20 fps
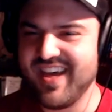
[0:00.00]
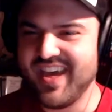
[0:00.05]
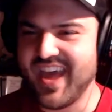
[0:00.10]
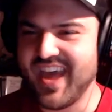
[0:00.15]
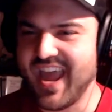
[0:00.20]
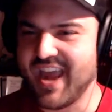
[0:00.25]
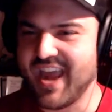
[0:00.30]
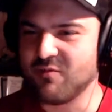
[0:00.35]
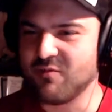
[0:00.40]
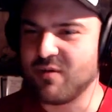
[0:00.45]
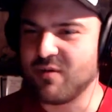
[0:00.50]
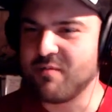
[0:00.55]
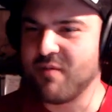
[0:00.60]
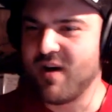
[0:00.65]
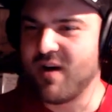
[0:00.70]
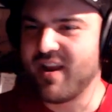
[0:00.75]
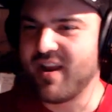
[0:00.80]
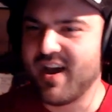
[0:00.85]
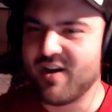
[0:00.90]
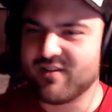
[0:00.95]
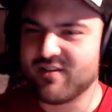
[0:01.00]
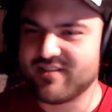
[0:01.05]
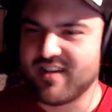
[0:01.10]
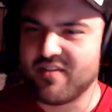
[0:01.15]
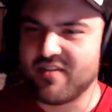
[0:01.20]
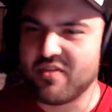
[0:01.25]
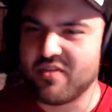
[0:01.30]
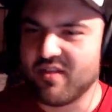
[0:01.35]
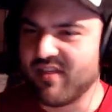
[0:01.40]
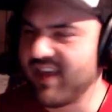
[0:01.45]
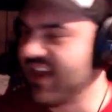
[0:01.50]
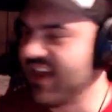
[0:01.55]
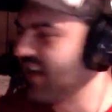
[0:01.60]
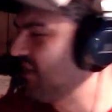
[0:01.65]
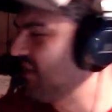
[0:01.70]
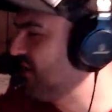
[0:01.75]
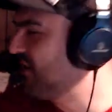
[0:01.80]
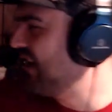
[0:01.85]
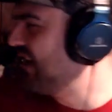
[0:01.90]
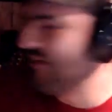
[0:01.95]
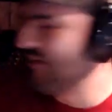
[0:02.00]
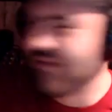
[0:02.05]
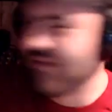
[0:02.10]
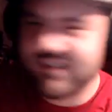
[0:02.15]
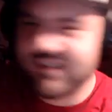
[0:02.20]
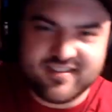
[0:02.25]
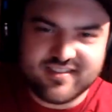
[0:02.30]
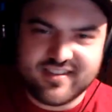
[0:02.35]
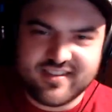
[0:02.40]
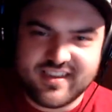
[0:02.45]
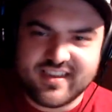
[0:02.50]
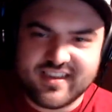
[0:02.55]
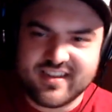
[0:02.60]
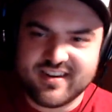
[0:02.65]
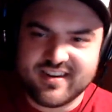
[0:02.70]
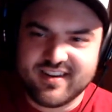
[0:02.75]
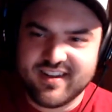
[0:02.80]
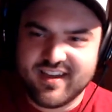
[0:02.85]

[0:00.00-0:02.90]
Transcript: And we bought a house on the lake. You can't really see it.